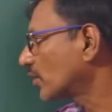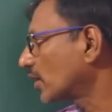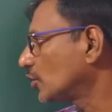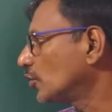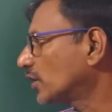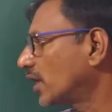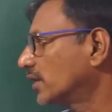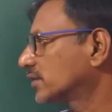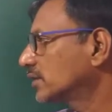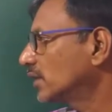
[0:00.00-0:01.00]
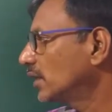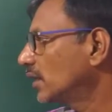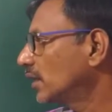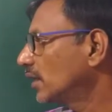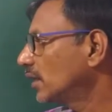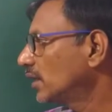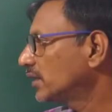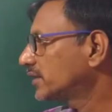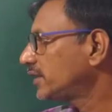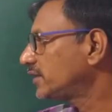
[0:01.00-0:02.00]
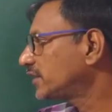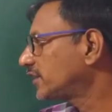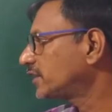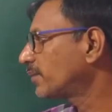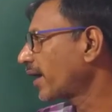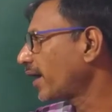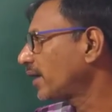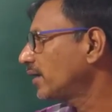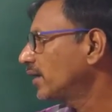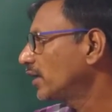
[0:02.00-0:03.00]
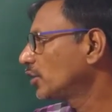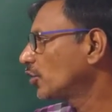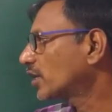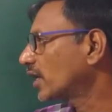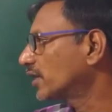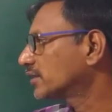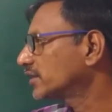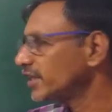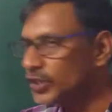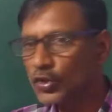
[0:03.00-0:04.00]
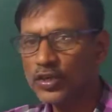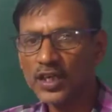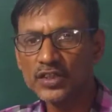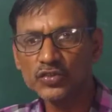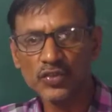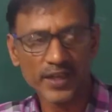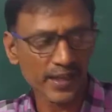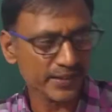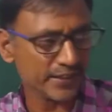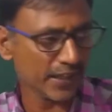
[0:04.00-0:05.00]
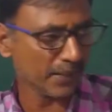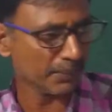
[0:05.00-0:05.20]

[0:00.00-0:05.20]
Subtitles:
the nucleus. See, this is my nucleus. In nucleus we can see